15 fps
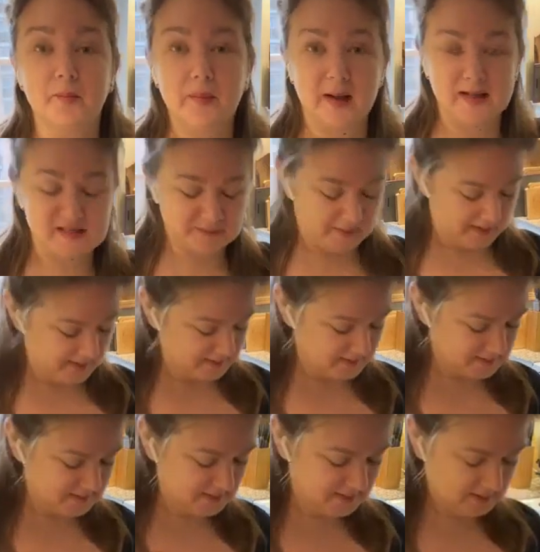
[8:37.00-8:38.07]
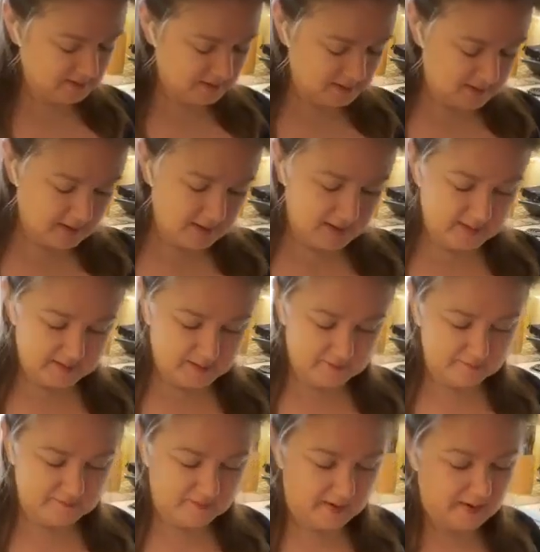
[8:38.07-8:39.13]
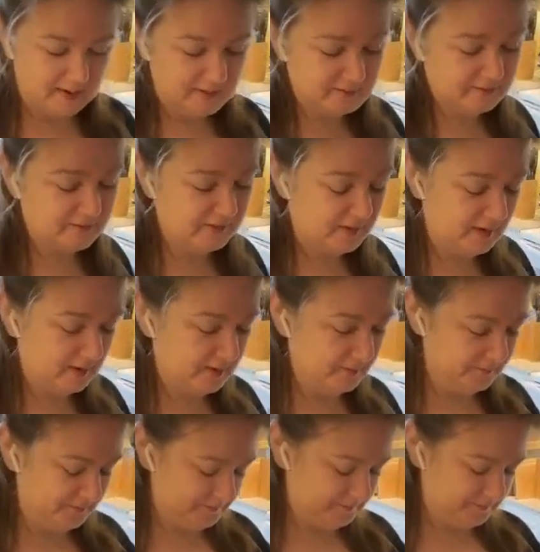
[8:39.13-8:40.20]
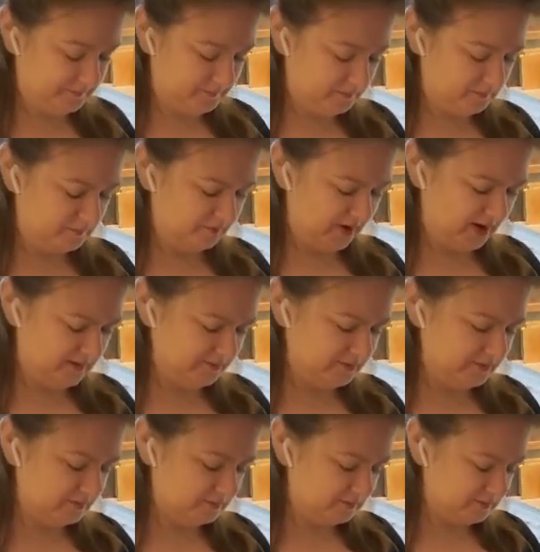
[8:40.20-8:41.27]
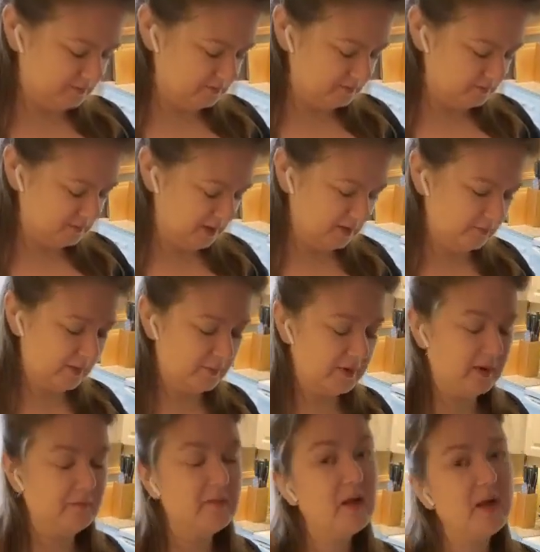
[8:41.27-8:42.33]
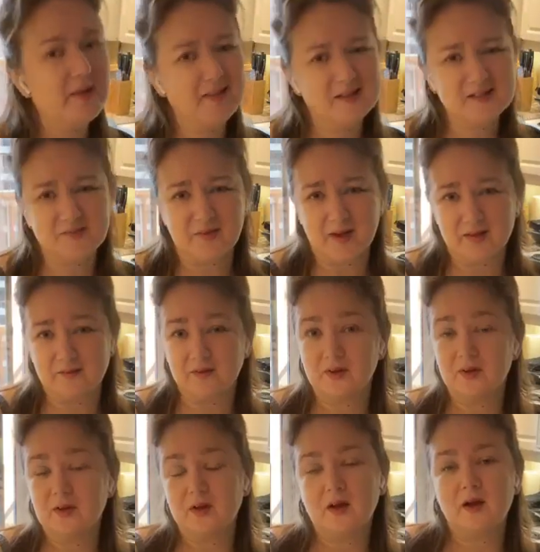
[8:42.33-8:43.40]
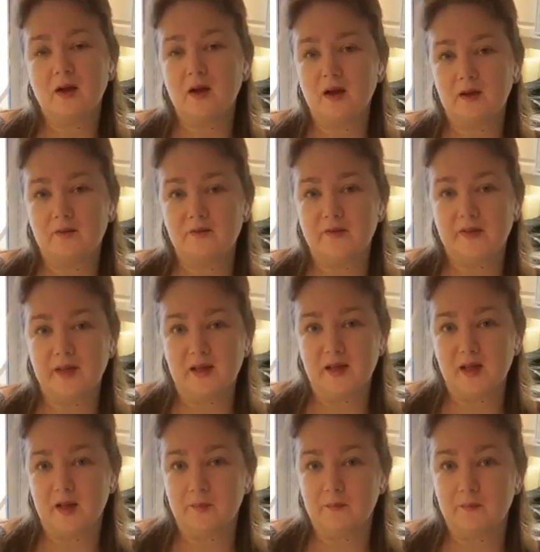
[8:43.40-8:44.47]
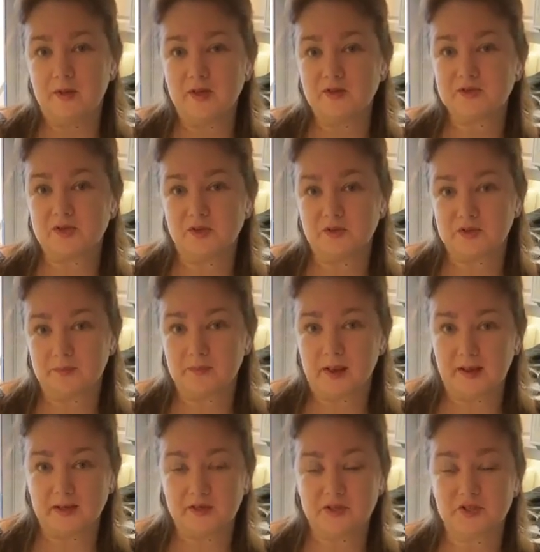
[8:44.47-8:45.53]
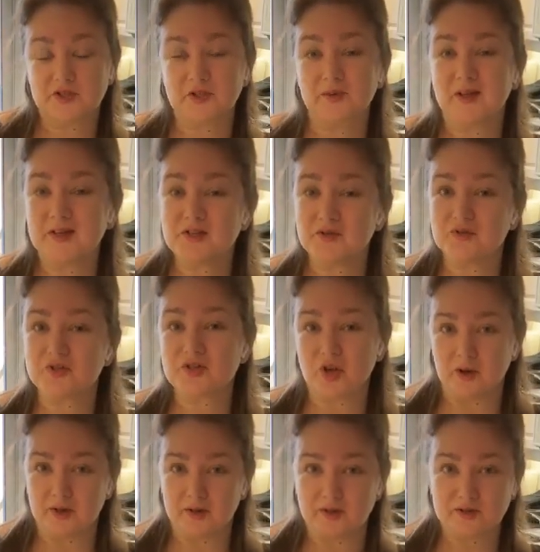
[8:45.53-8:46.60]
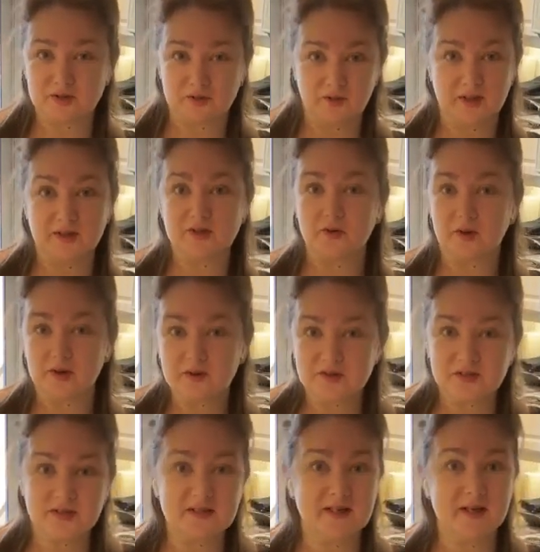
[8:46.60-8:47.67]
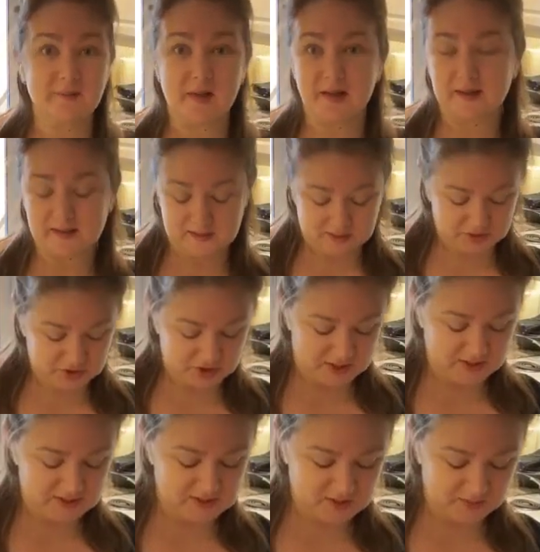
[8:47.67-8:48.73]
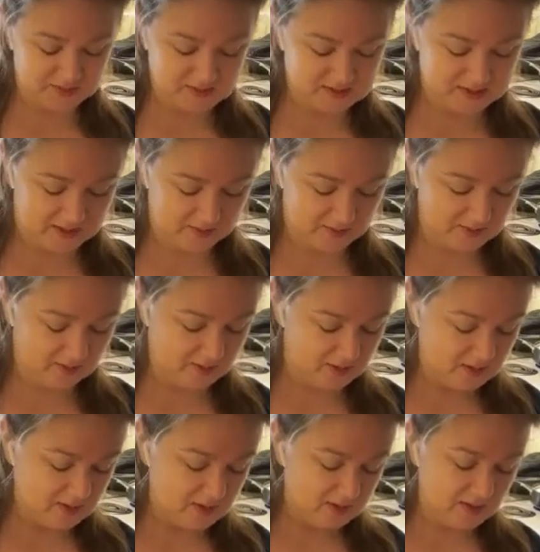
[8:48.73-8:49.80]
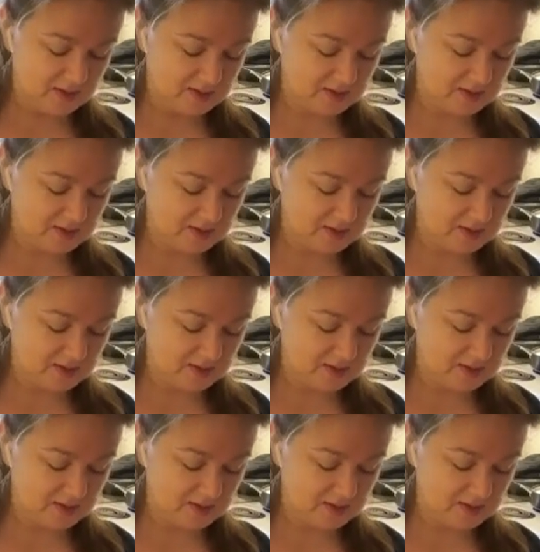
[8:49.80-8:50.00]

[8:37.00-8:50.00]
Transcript: apple pie spice, and then five, I don't remember now, I think it's five of the meal solution packages. So it gets you started. So like Donair seasoning, mac and cheese, sweet and sour,